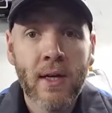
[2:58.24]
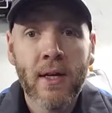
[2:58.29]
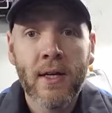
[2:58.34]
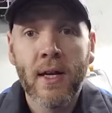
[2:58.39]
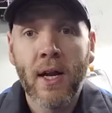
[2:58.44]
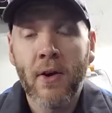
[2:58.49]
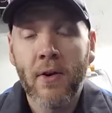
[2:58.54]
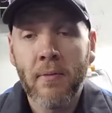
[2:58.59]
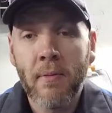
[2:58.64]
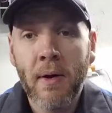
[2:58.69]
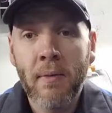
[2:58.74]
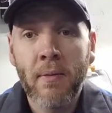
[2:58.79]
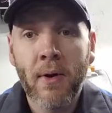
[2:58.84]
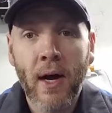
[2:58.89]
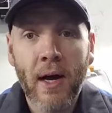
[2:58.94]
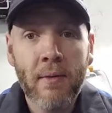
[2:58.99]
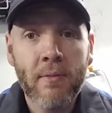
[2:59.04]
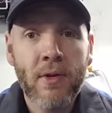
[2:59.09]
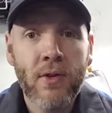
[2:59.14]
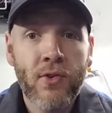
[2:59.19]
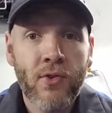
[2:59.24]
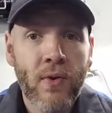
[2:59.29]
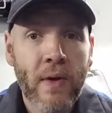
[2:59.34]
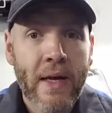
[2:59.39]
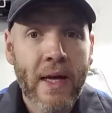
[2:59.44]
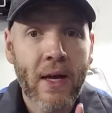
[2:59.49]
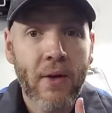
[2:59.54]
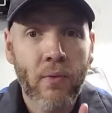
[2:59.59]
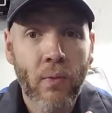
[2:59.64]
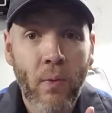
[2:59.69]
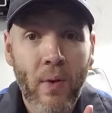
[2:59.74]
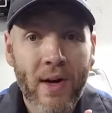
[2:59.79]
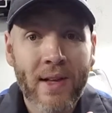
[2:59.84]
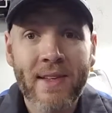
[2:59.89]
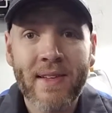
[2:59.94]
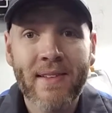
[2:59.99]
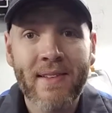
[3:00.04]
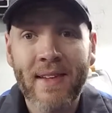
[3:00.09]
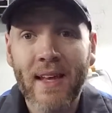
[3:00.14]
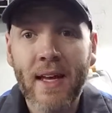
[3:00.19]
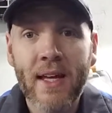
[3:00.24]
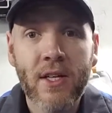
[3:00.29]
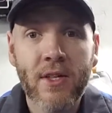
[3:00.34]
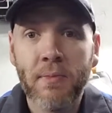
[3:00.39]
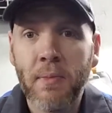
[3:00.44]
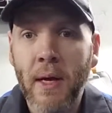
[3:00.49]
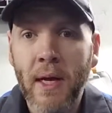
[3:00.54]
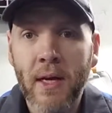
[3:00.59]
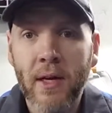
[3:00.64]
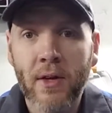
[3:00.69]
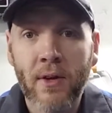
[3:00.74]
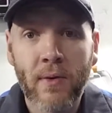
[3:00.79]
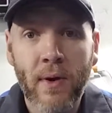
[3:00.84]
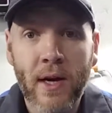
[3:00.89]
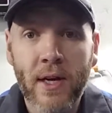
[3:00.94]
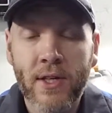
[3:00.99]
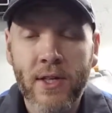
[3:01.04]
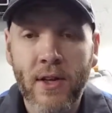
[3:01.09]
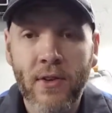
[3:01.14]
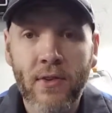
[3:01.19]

Now remember, I'm just doing a one-stage paint correction,